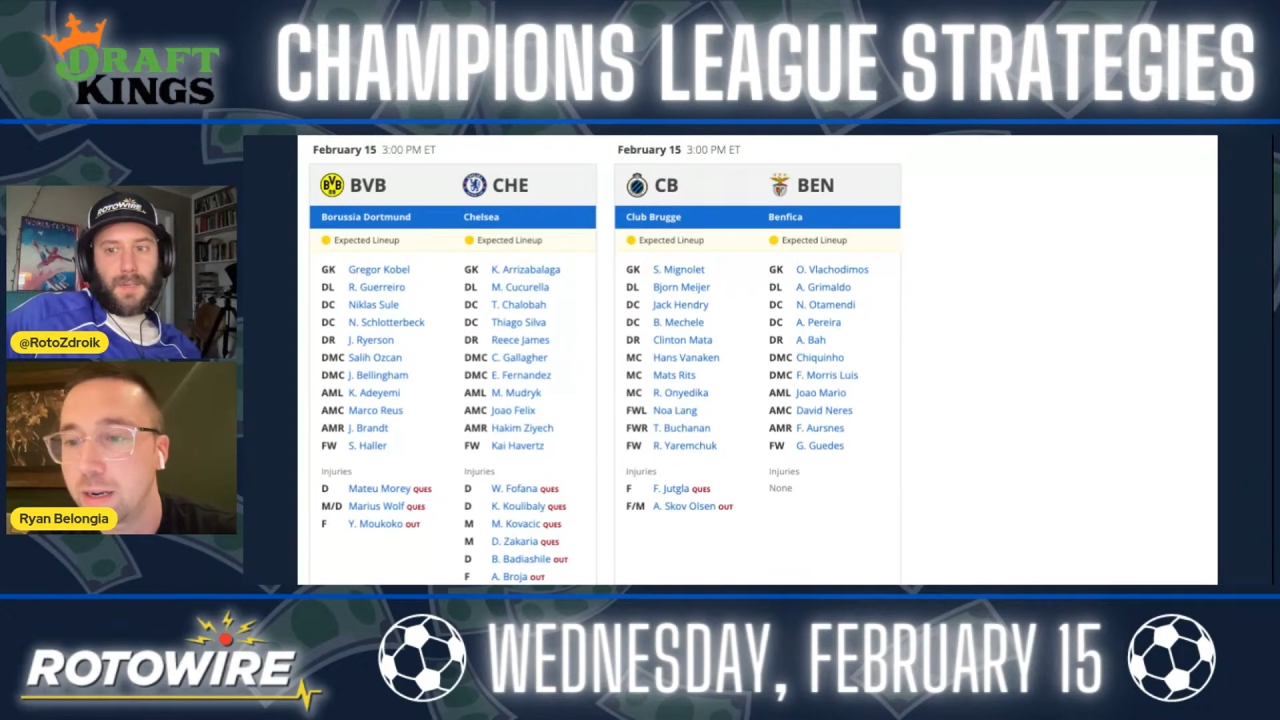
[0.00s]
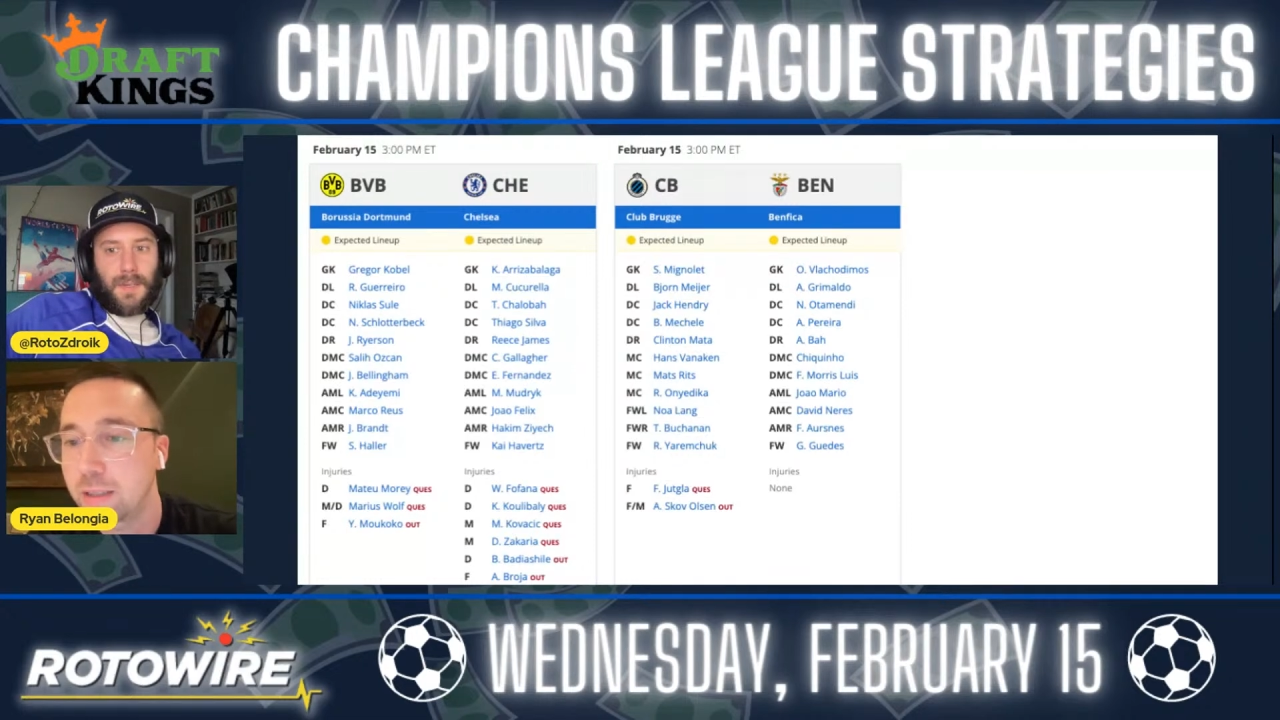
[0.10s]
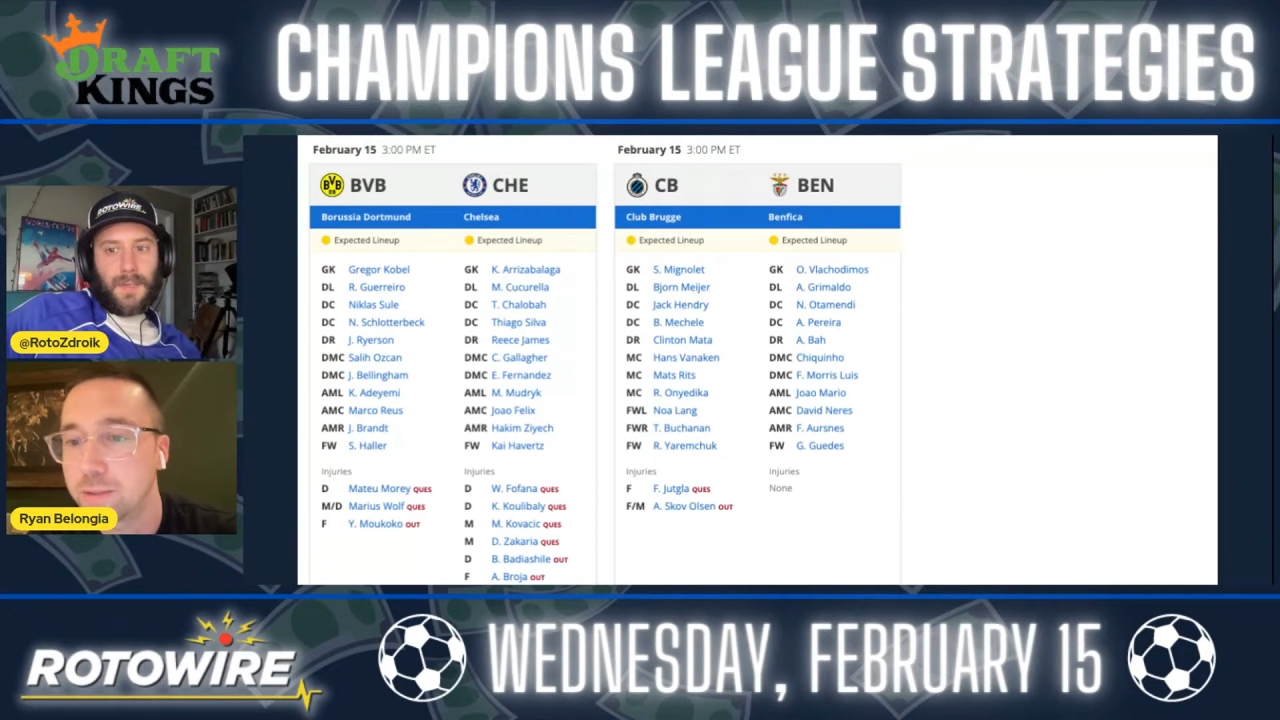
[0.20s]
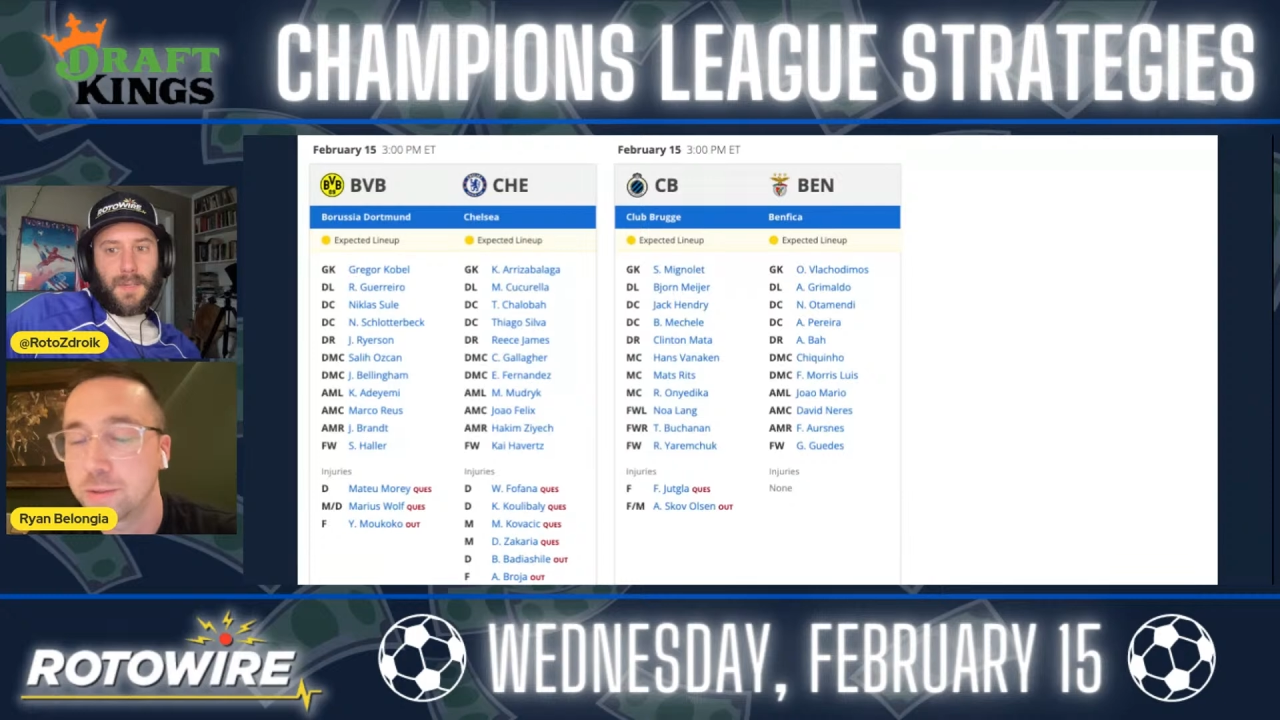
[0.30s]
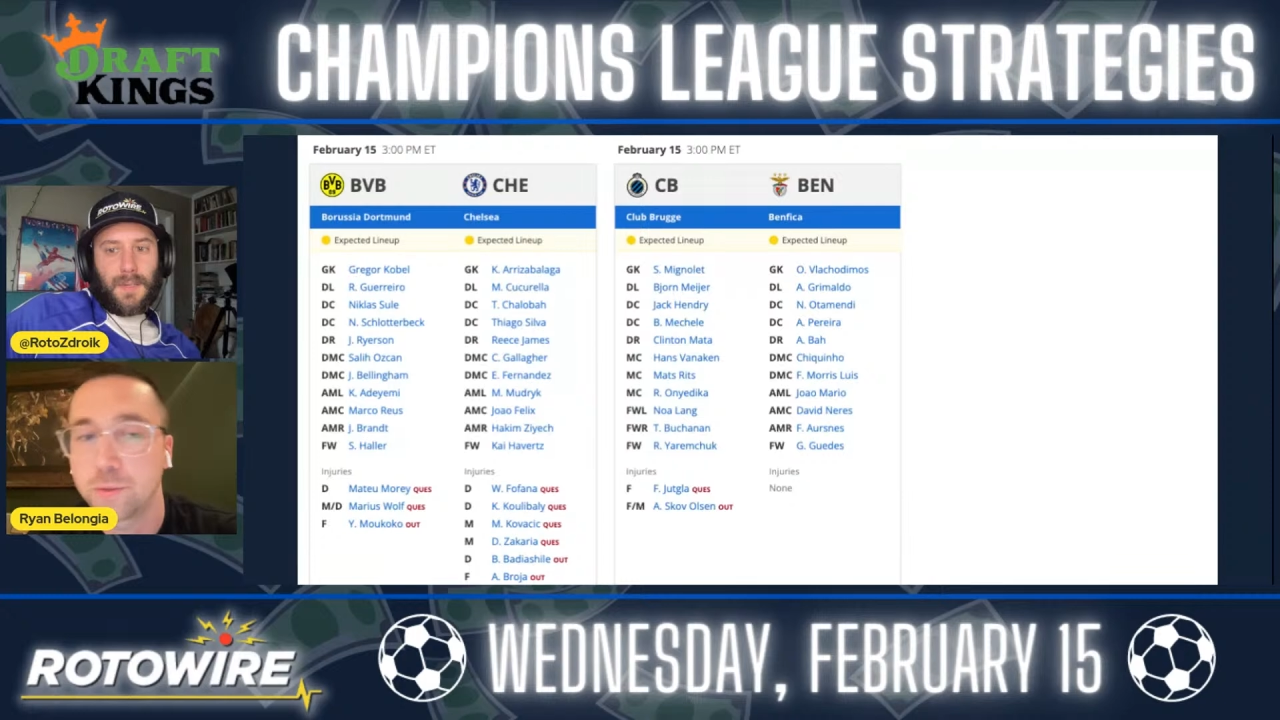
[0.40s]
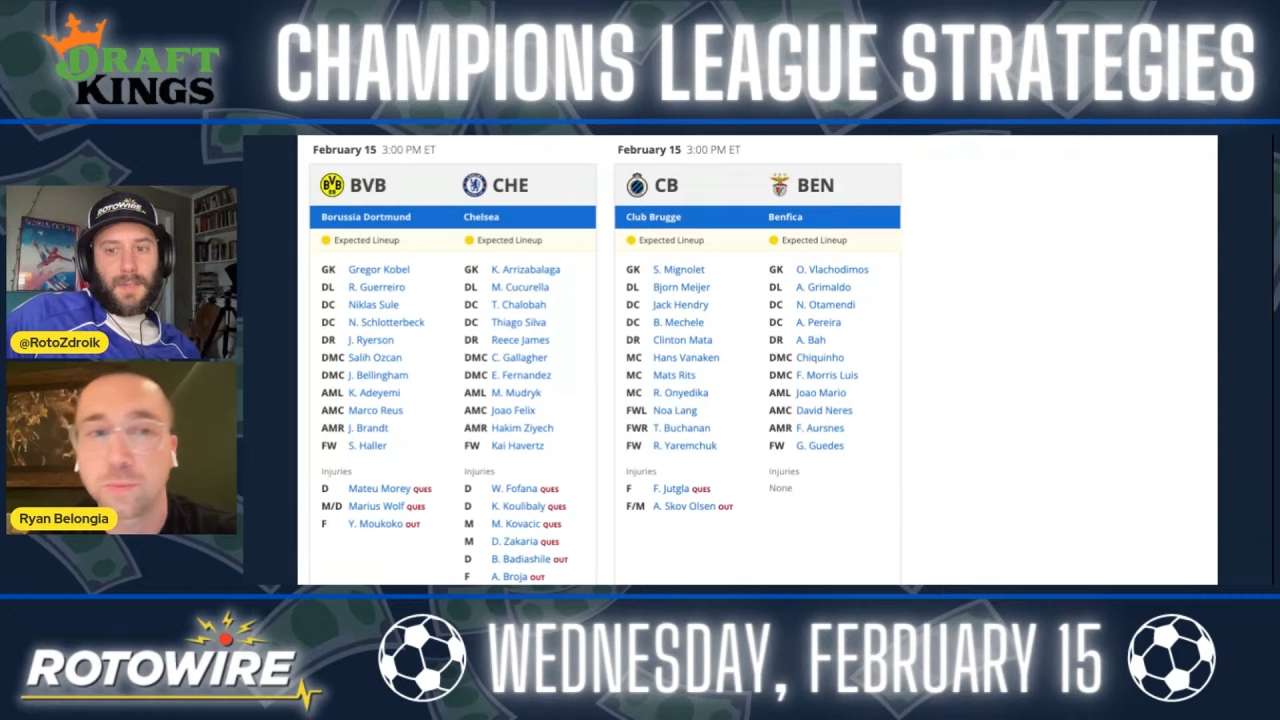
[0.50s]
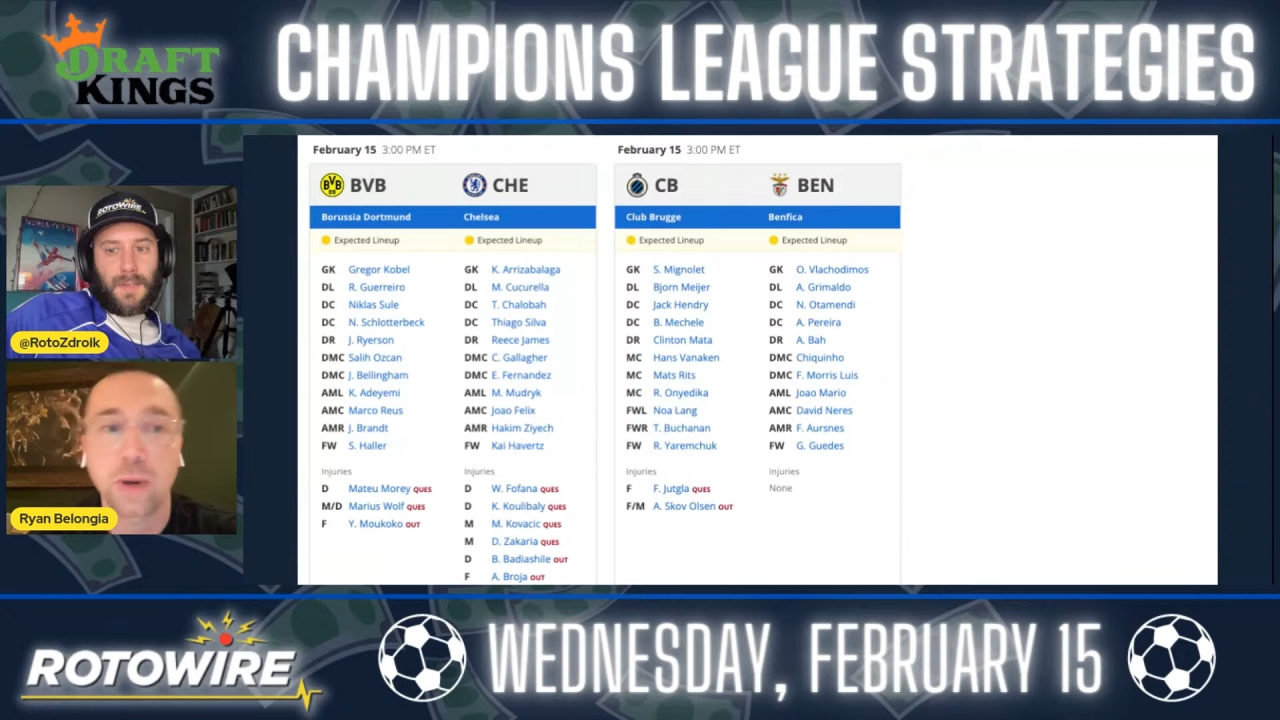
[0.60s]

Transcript: next to him.